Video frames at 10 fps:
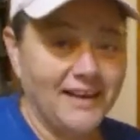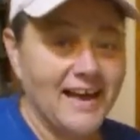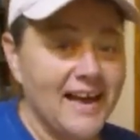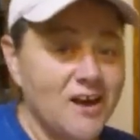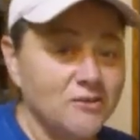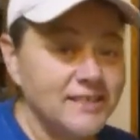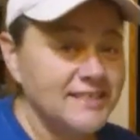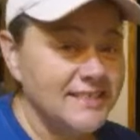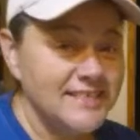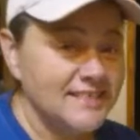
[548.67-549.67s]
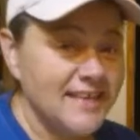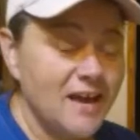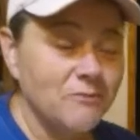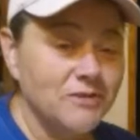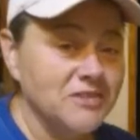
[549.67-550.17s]
And I only seasoned
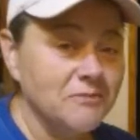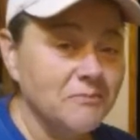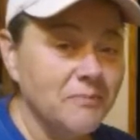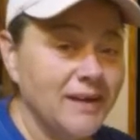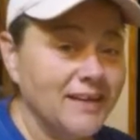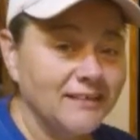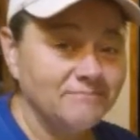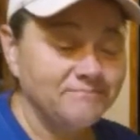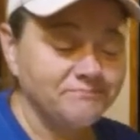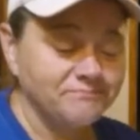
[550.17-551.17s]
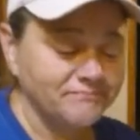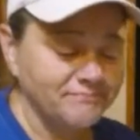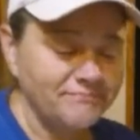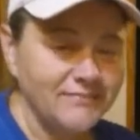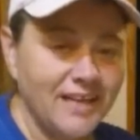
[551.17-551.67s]
that with some bacon
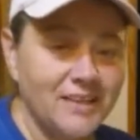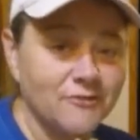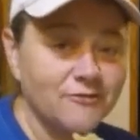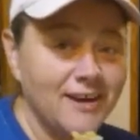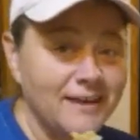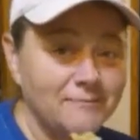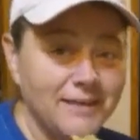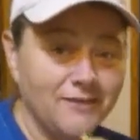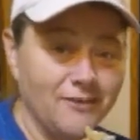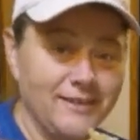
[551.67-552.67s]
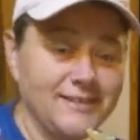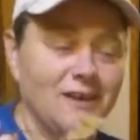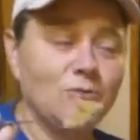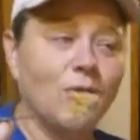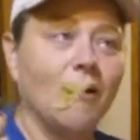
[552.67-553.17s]
and the fried meat grease.
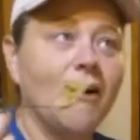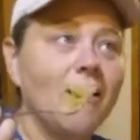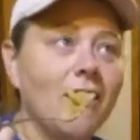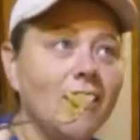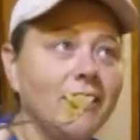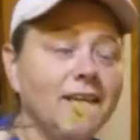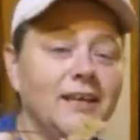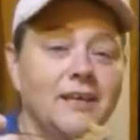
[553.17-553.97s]
Oh God.